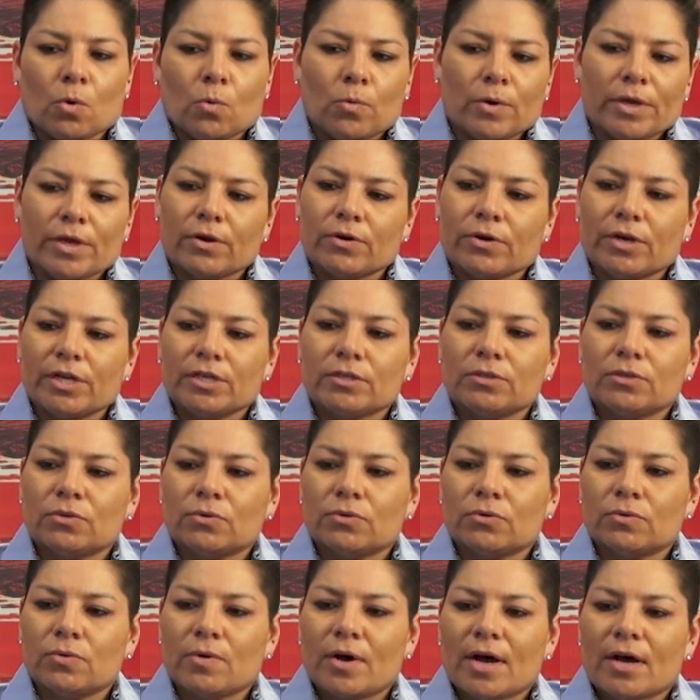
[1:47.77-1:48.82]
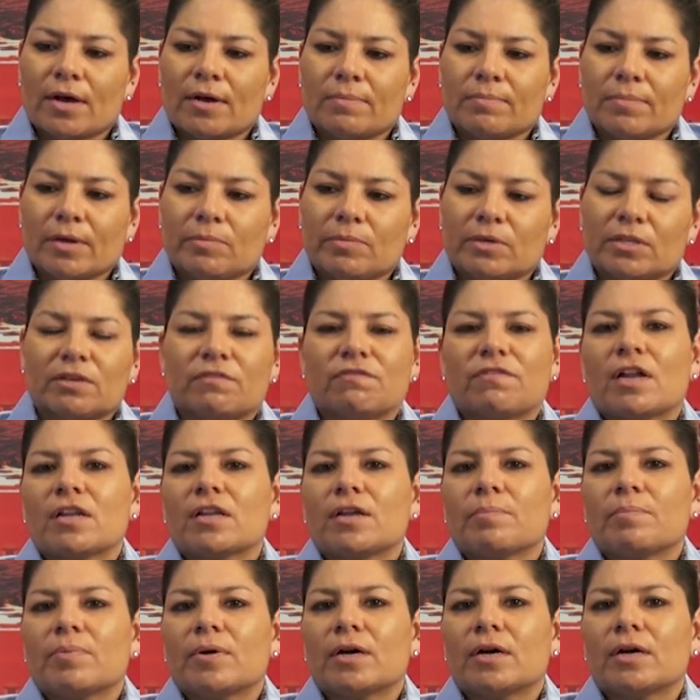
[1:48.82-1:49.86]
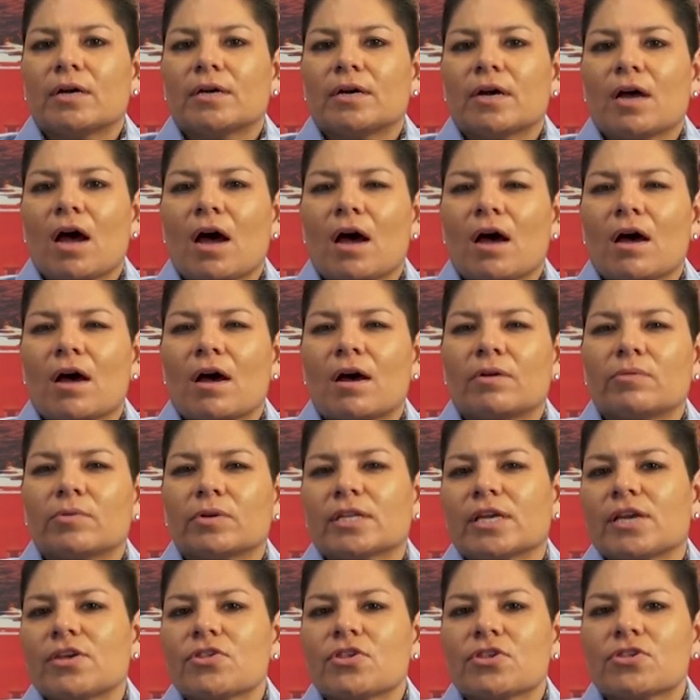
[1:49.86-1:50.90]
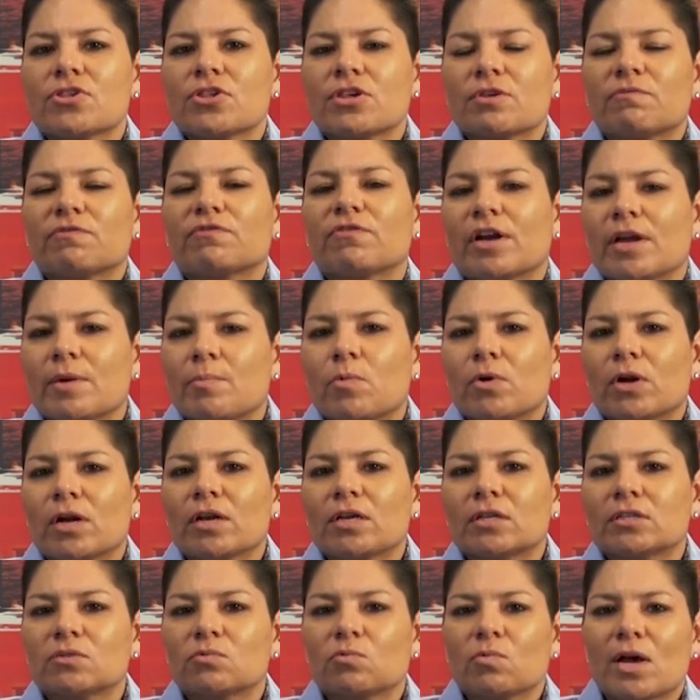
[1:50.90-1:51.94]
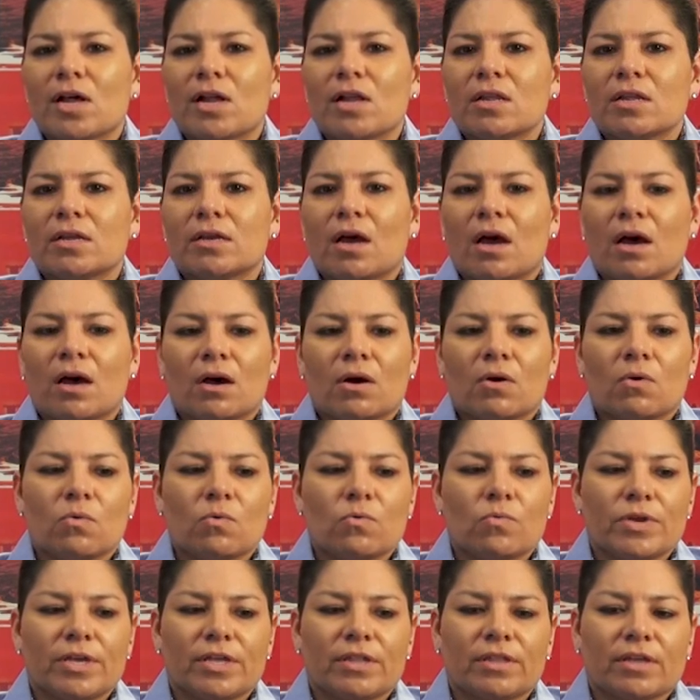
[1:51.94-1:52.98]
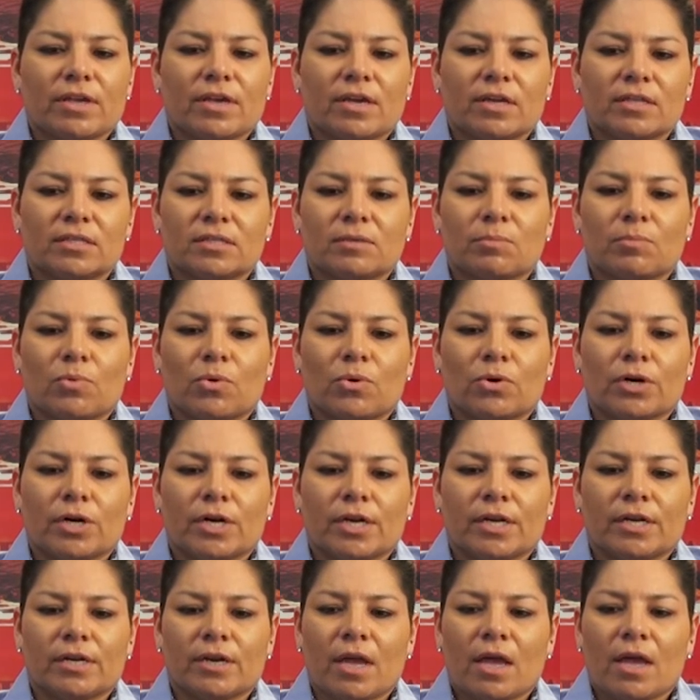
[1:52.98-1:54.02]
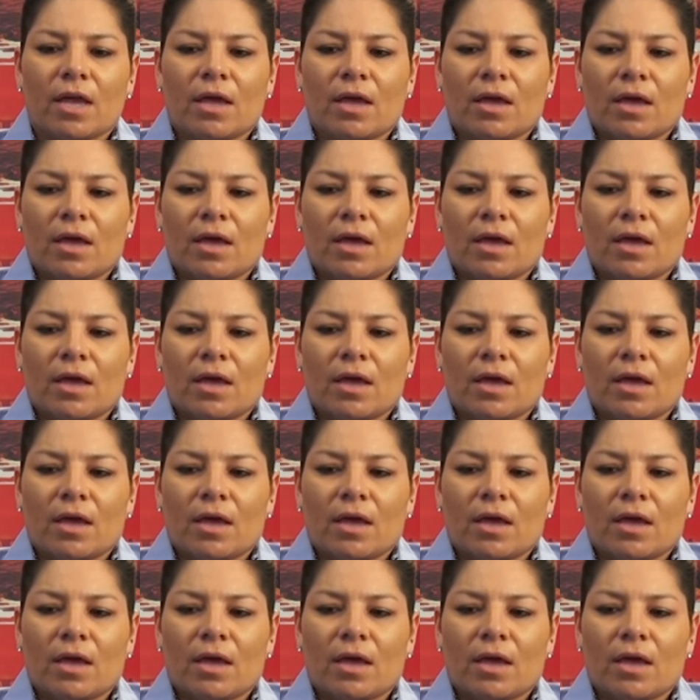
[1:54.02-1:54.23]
we agreed to maybe develop a relationship framework as well, and how we think it's important.